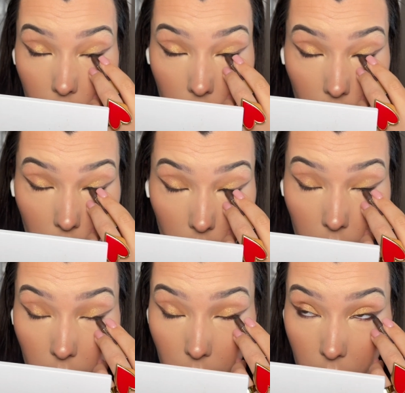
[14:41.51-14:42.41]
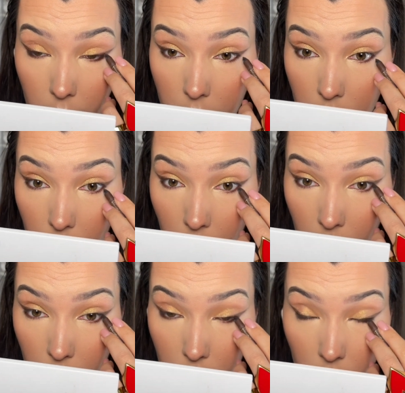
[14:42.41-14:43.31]
Anything else,
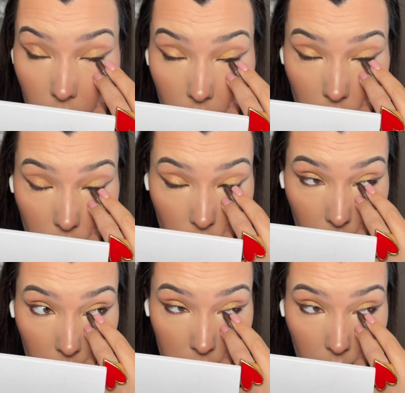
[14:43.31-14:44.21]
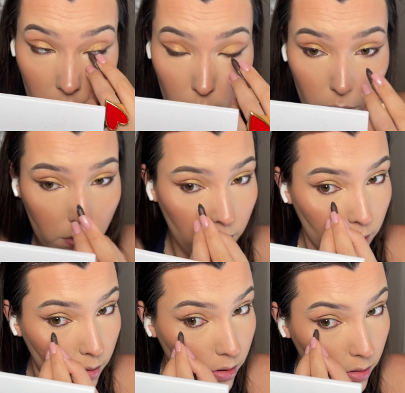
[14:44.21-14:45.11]
it either dries out
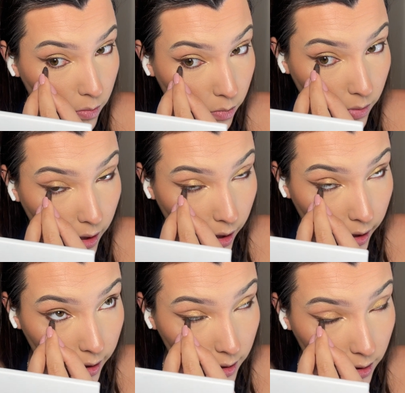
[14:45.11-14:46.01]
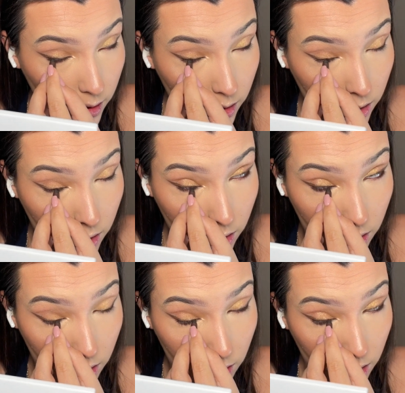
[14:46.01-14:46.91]
my eyes
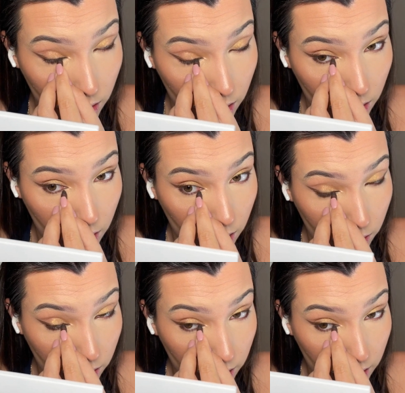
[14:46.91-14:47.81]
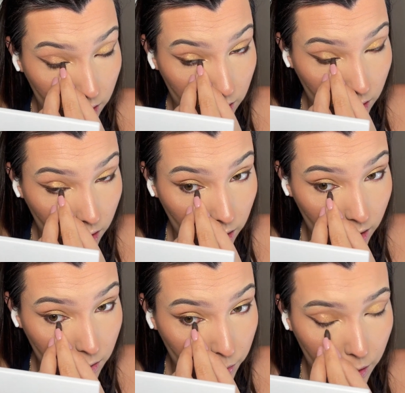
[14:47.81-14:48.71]
or it's not
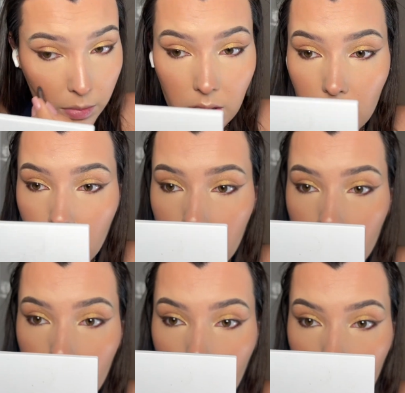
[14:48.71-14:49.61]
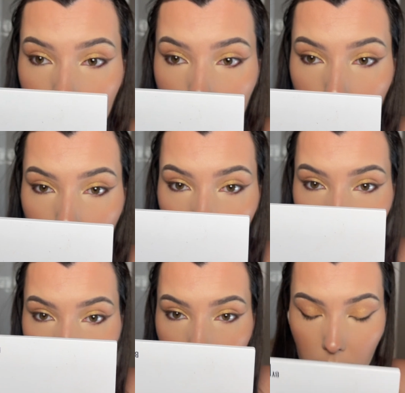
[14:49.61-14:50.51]
as pigmented as it needs to be, but